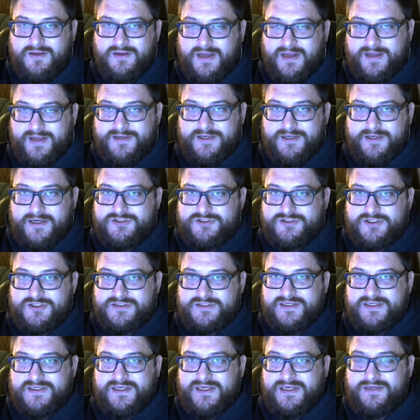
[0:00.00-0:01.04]
I just
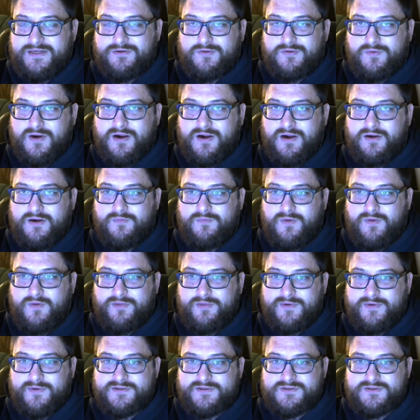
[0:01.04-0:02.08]
think either
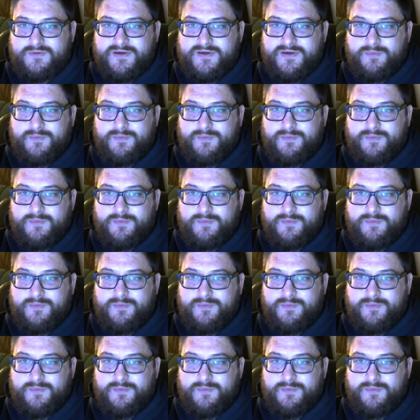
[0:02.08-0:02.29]
Rothwell is going